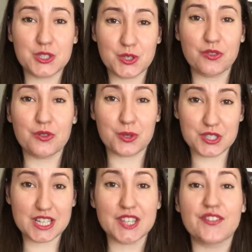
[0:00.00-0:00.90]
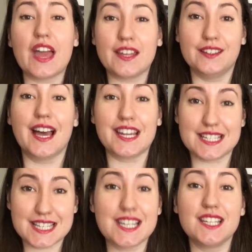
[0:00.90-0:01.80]
June 13th and
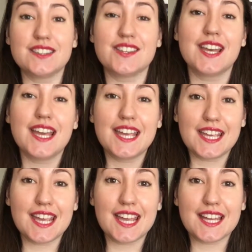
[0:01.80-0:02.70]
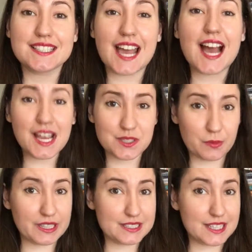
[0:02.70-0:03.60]
19th, and I
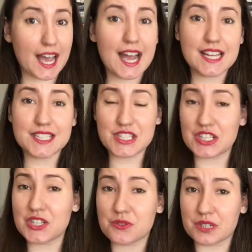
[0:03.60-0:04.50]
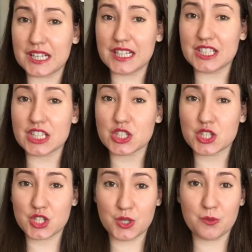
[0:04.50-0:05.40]
admit I didn't read
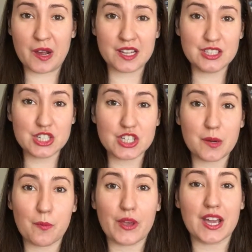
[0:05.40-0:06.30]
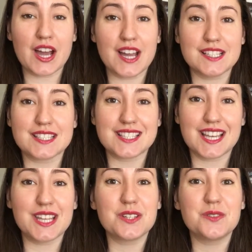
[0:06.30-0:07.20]
too much because
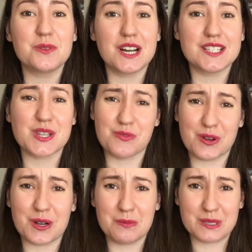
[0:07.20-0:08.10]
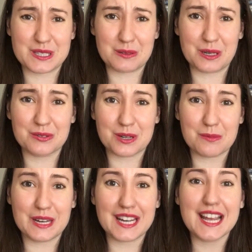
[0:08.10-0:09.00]
it was a very busy week for
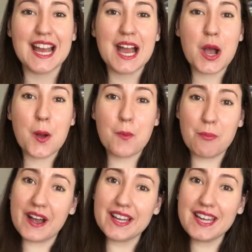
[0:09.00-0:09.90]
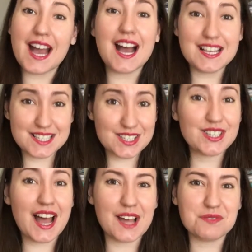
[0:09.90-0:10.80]
me, but I
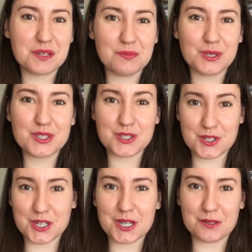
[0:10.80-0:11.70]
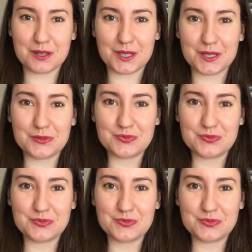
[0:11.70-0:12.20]
still have some books to share with you.